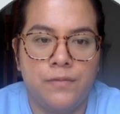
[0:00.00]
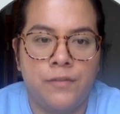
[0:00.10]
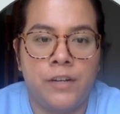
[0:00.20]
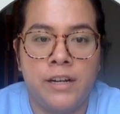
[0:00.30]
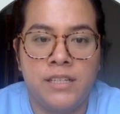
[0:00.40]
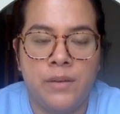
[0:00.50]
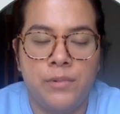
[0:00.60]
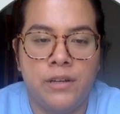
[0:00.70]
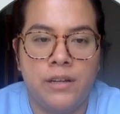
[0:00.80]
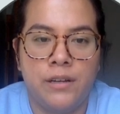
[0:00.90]
For
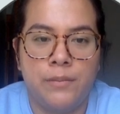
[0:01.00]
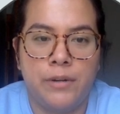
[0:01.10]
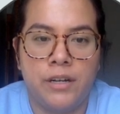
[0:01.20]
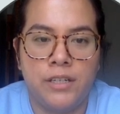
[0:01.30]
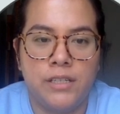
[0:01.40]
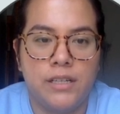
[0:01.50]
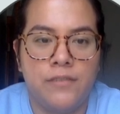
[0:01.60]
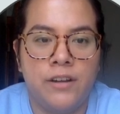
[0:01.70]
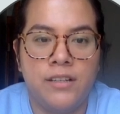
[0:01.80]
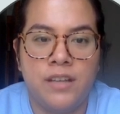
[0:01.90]

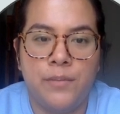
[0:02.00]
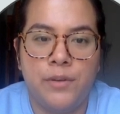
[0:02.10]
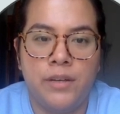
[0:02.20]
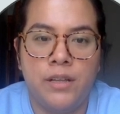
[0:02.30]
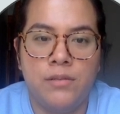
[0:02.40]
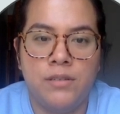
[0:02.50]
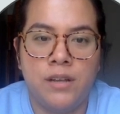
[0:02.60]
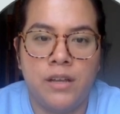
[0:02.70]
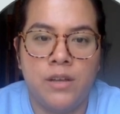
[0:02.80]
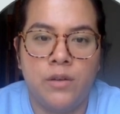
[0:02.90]
non-example includes
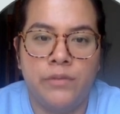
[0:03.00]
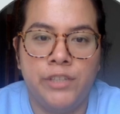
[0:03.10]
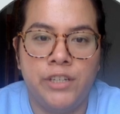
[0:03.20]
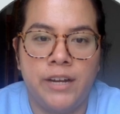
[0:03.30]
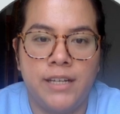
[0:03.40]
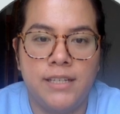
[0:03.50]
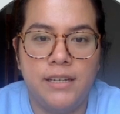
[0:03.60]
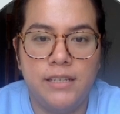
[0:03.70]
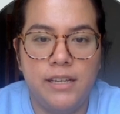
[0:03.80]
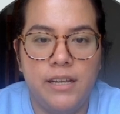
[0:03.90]
knocking over chair
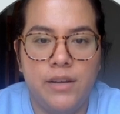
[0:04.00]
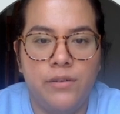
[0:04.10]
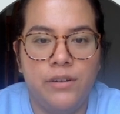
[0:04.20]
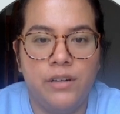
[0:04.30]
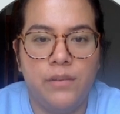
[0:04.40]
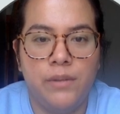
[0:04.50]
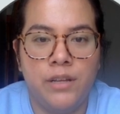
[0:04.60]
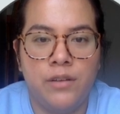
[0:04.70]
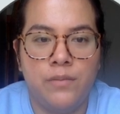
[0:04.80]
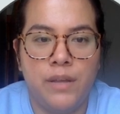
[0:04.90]
accidentally or
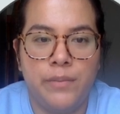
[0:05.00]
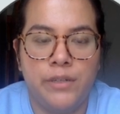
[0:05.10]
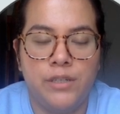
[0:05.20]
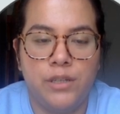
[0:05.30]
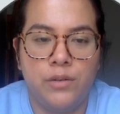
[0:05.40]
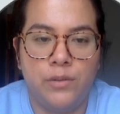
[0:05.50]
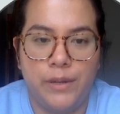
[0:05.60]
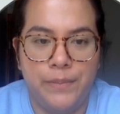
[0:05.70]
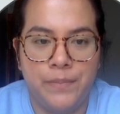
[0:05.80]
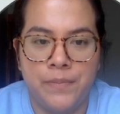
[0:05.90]
crumbling on paper to throw
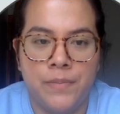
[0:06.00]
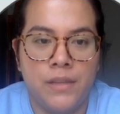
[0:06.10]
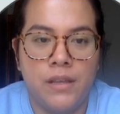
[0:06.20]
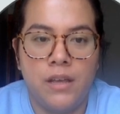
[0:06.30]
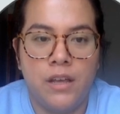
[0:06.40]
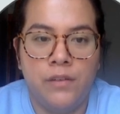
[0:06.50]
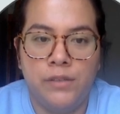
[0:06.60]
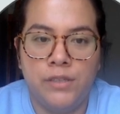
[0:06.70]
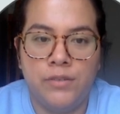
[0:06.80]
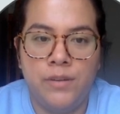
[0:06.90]
away. For
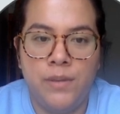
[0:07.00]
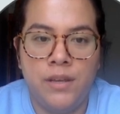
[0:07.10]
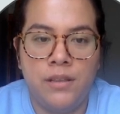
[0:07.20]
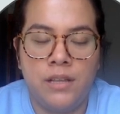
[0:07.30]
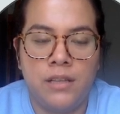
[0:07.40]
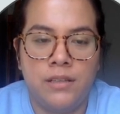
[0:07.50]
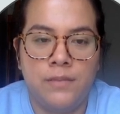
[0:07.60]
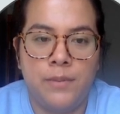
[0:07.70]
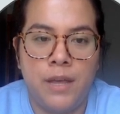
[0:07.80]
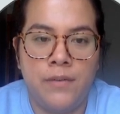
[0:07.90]
screaming, that
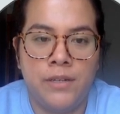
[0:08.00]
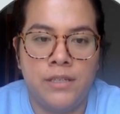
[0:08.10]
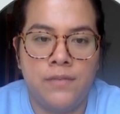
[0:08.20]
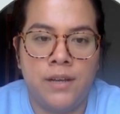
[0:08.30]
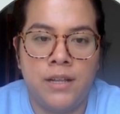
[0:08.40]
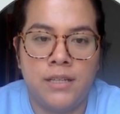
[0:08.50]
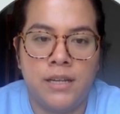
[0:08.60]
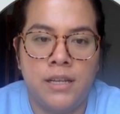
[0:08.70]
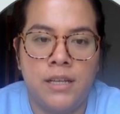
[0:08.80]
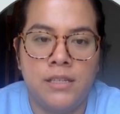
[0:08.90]
behavior is defined as
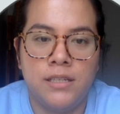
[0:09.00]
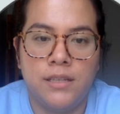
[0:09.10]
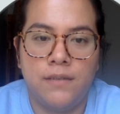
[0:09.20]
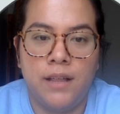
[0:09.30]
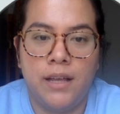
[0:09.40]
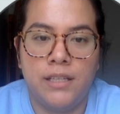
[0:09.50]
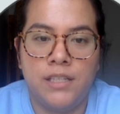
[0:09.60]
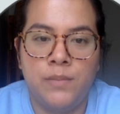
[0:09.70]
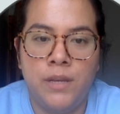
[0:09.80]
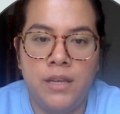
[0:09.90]
an instance of client
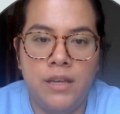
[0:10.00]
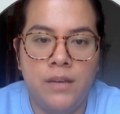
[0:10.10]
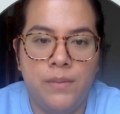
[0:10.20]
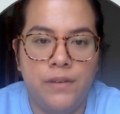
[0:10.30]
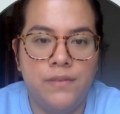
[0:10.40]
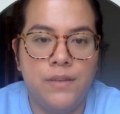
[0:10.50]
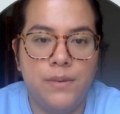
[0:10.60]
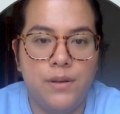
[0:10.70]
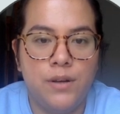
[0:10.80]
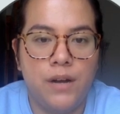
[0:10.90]
speaking above
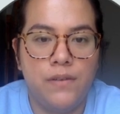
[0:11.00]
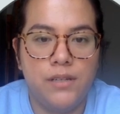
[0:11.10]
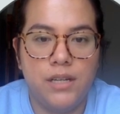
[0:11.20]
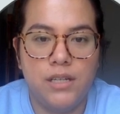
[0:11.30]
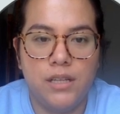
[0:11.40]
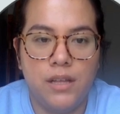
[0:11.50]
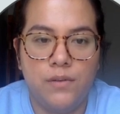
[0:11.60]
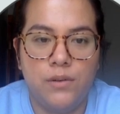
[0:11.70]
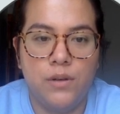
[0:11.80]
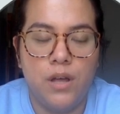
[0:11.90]
typical conversational
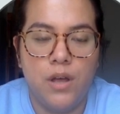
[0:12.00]
level.